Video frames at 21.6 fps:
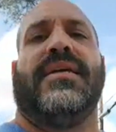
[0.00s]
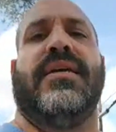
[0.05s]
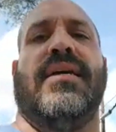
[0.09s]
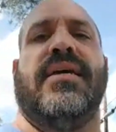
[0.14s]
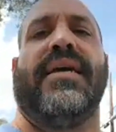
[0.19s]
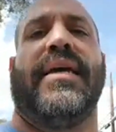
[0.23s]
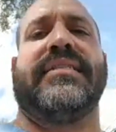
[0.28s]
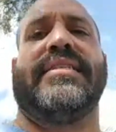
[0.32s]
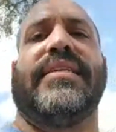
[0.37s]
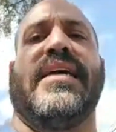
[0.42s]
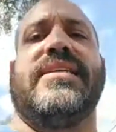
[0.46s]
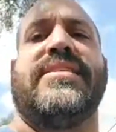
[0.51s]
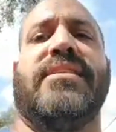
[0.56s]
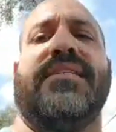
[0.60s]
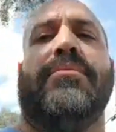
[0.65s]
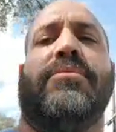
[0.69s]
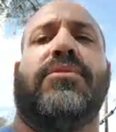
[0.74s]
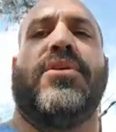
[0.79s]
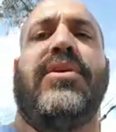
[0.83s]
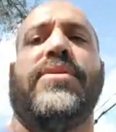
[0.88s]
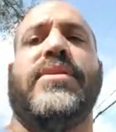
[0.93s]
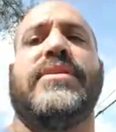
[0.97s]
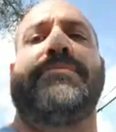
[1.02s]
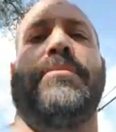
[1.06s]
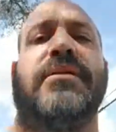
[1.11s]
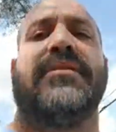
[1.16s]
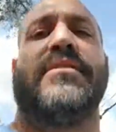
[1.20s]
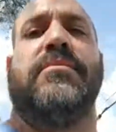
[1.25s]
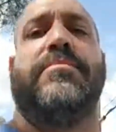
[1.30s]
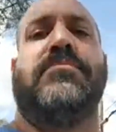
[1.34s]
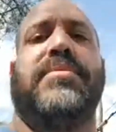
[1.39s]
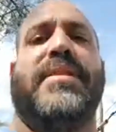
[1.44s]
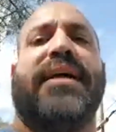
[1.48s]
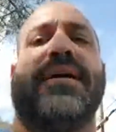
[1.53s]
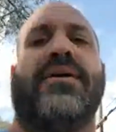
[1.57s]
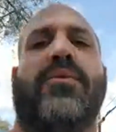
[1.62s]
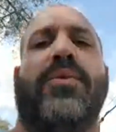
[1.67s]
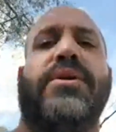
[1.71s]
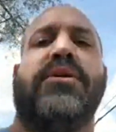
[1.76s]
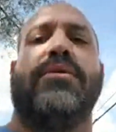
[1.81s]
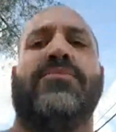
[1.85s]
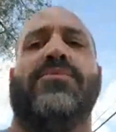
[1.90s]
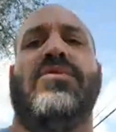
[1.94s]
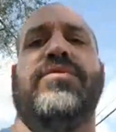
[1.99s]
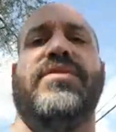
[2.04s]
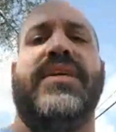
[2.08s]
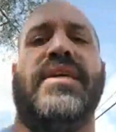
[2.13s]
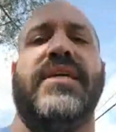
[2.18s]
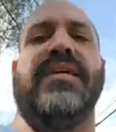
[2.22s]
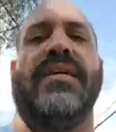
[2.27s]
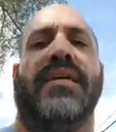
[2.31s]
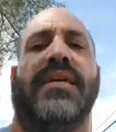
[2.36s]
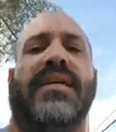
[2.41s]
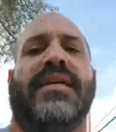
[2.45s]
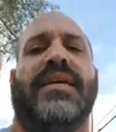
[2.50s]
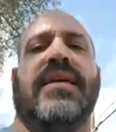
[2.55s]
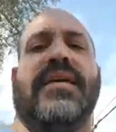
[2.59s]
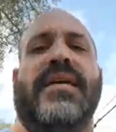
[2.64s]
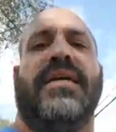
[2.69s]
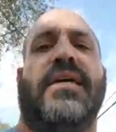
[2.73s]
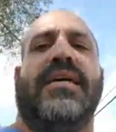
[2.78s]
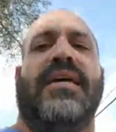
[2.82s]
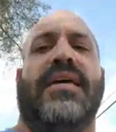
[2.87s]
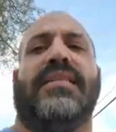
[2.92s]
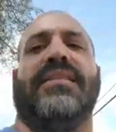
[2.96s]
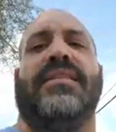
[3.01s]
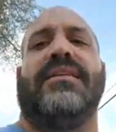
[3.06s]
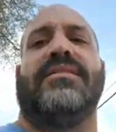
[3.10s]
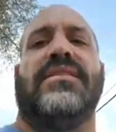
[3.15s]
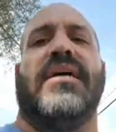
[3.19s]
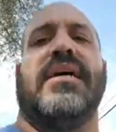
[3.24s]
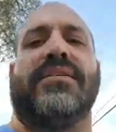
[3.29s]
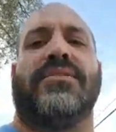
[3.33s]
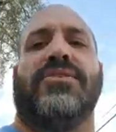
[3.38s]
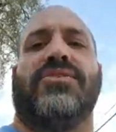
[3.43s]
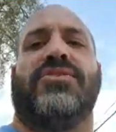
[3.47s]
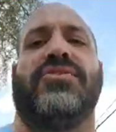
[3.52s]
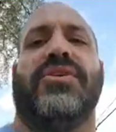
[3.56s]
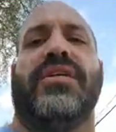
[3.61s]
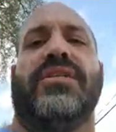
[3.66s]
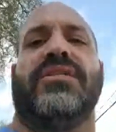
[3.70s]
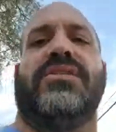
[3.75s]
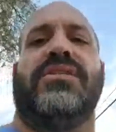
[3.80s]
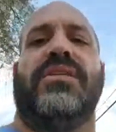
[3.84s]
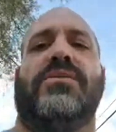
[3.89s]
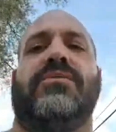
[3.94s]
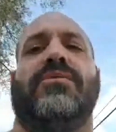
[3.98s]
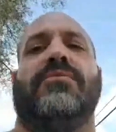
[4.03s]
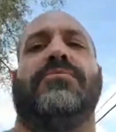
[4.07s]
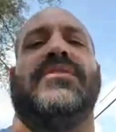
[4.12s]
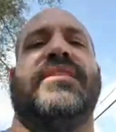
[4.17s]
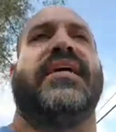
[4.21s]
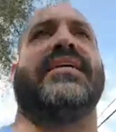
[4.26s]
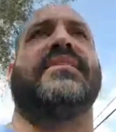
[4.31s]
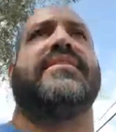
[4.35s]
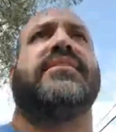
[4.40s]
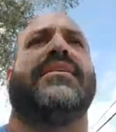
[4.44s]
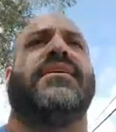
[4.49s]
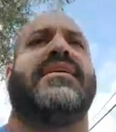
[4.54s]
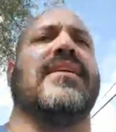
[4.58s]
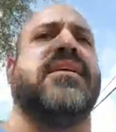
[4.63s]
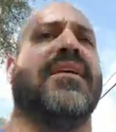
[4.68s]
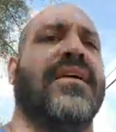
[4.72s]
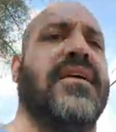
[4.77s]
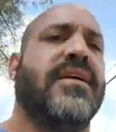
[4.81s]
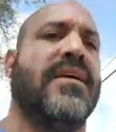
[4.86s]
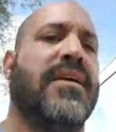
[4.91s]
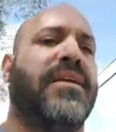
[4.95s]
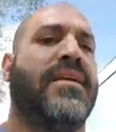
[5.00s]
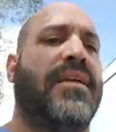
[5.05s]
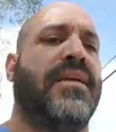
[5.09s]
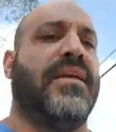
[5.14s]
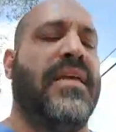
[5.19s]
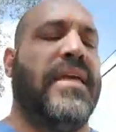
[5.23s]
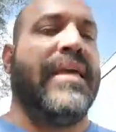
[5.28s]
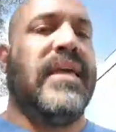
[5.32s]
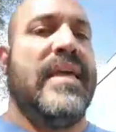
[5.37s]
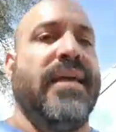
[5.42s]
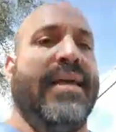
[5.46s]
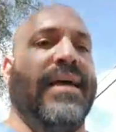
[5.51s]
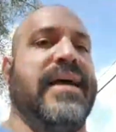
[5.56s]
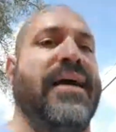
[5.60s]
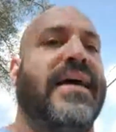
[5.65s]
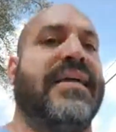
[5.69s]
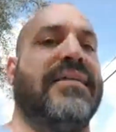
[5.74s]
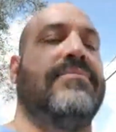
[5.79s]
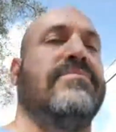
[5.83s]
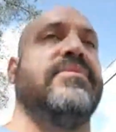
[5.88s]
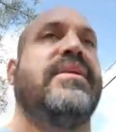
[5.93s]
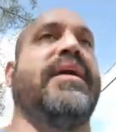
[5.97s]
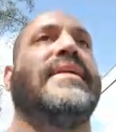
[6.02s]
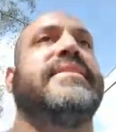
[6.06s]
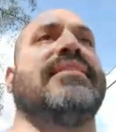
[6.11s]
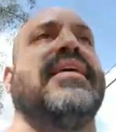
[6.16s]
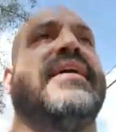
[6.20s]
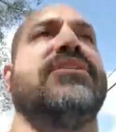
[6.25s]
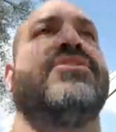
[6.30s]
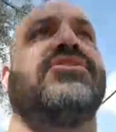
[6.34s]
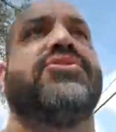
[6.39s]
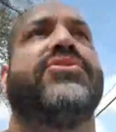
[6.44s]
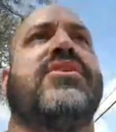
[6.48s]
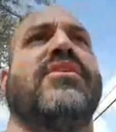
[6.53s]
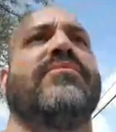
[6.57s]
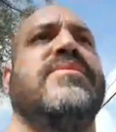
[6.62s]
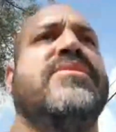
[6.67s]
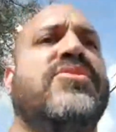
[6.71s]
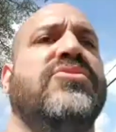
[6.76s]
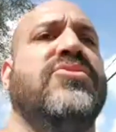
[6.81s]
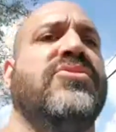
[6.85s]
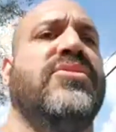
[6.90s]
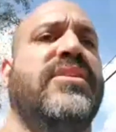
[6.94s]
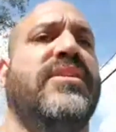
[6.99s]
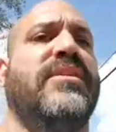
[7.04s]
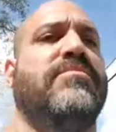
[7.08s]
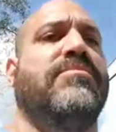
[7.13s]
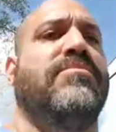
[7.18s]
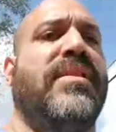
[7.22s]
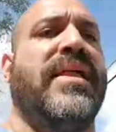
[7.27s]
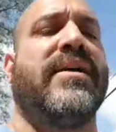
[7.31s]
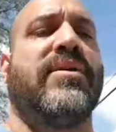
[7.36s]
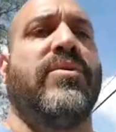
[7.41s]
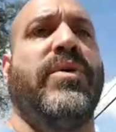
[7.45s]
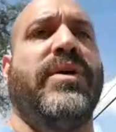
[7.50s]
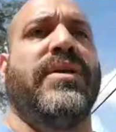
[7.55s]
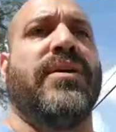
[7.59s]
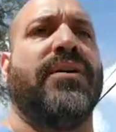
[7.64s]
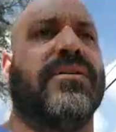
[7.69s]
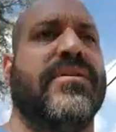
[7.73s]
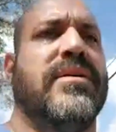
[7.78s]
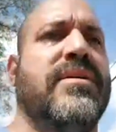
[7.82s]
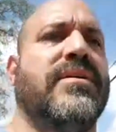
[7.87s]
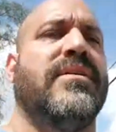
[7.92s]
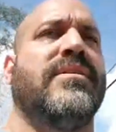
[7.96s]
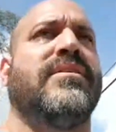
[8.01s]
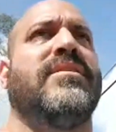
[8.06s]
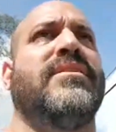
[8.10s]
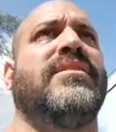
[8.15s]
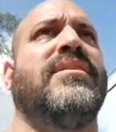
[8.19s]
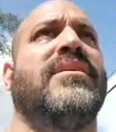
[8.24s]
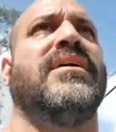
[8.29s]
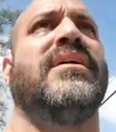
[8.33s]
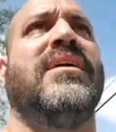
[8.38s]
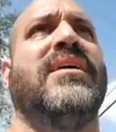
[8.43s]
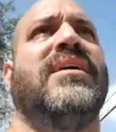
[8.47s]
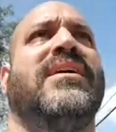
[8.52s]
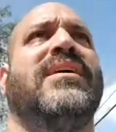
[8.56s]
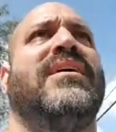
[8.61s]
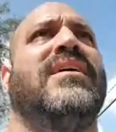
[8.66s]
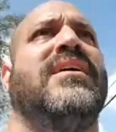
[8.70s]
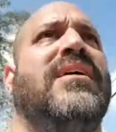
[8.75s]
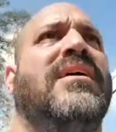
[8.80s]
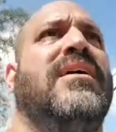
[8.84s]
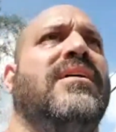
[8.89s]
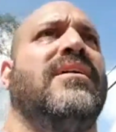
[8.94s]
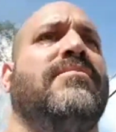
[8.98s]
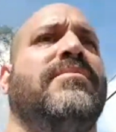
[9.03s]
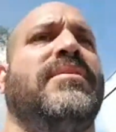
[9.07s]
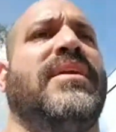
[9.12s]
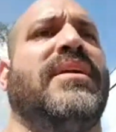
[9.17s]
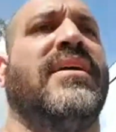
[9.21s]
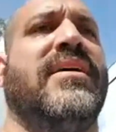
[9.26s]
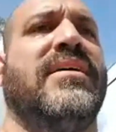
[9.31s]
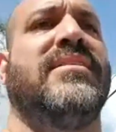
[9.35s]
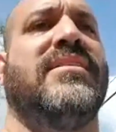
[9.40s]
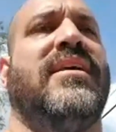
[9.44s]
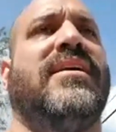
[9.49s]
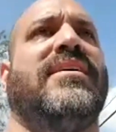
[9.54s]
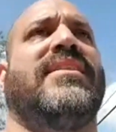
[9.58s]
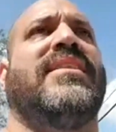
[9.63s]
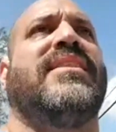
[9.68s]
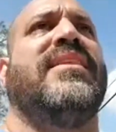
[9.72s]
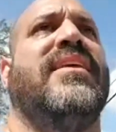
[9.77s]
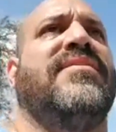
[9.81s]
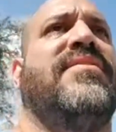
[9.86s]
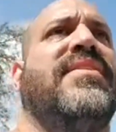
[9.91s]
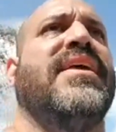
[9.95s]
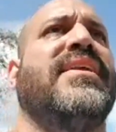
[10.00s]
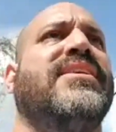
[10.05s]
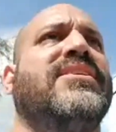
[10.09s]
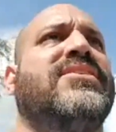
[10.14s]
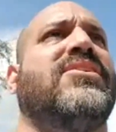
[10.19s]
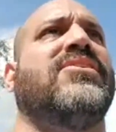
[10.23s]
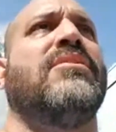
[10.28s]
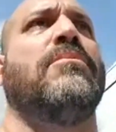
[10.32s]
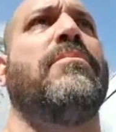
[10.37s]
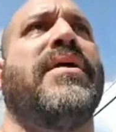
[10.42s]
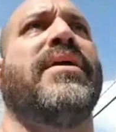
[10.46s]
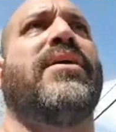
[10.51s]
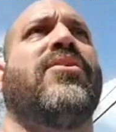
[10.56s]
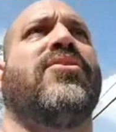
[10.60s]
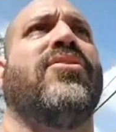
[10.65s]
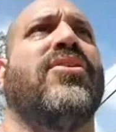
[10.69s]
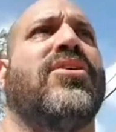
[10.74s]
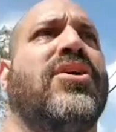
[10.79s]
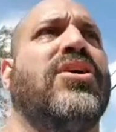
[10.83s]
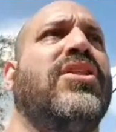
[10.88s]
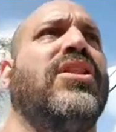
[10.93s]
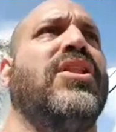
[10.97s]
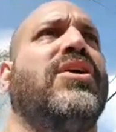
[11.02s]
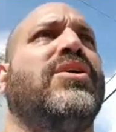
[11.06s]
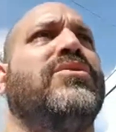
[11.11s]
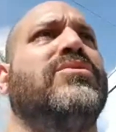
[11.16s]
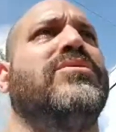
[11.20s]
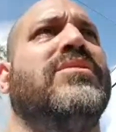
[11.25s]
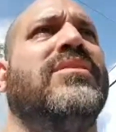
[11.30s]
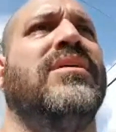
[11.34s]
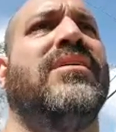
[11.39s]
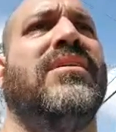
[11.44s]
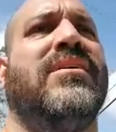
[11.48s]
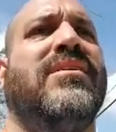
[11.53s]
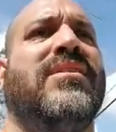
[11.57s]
X-Gal says, I'm curious about the Black Widow movie and the Doctor Strange sequel. That's it. I'm not that sure I'm interested in Black Widow, because are they just going to make her a clone?